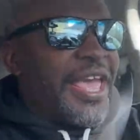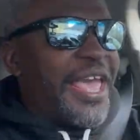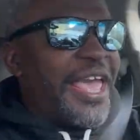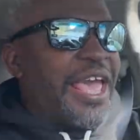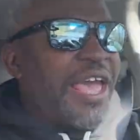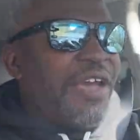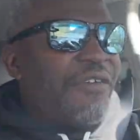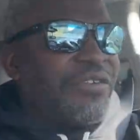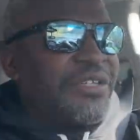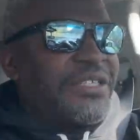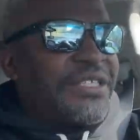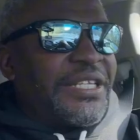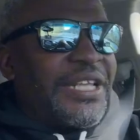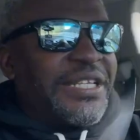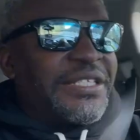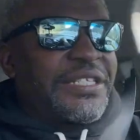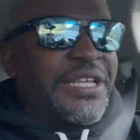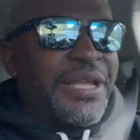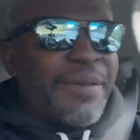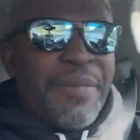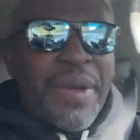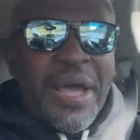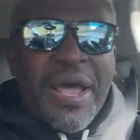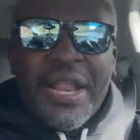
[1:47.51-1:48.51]
Ever since
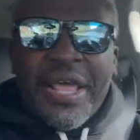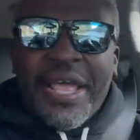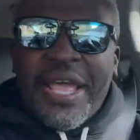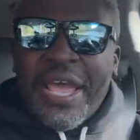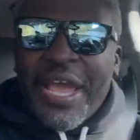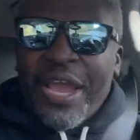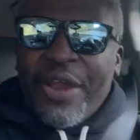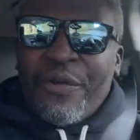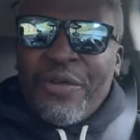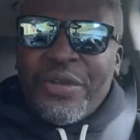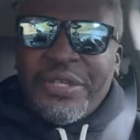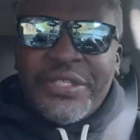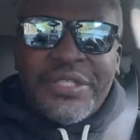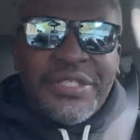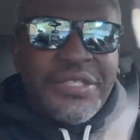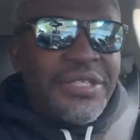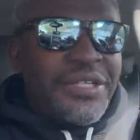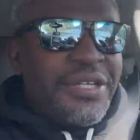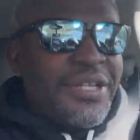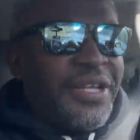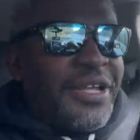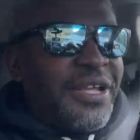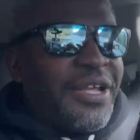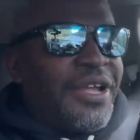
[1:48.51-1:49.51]
Kamala Harris
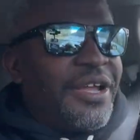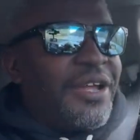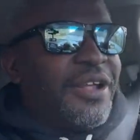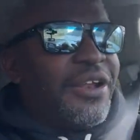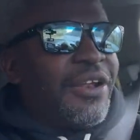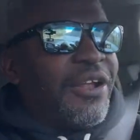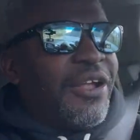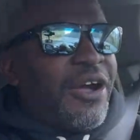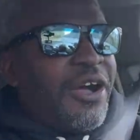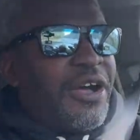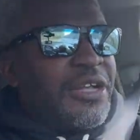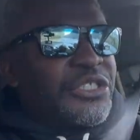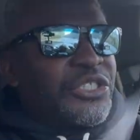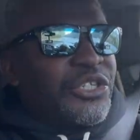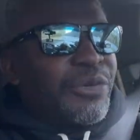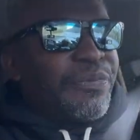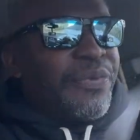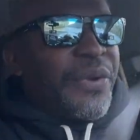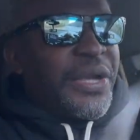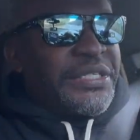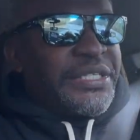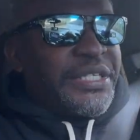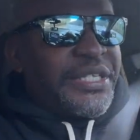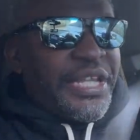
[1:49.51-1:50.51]
lost her
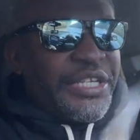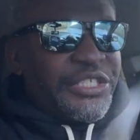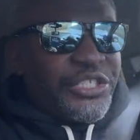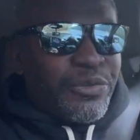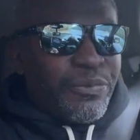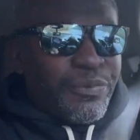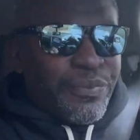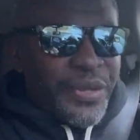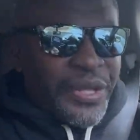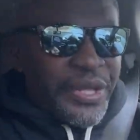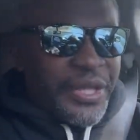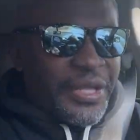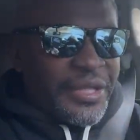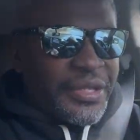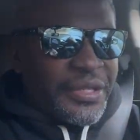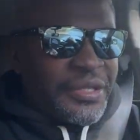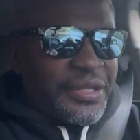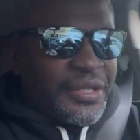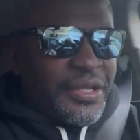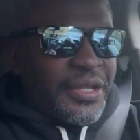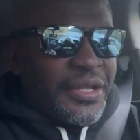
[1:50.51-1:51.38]
presidential bid,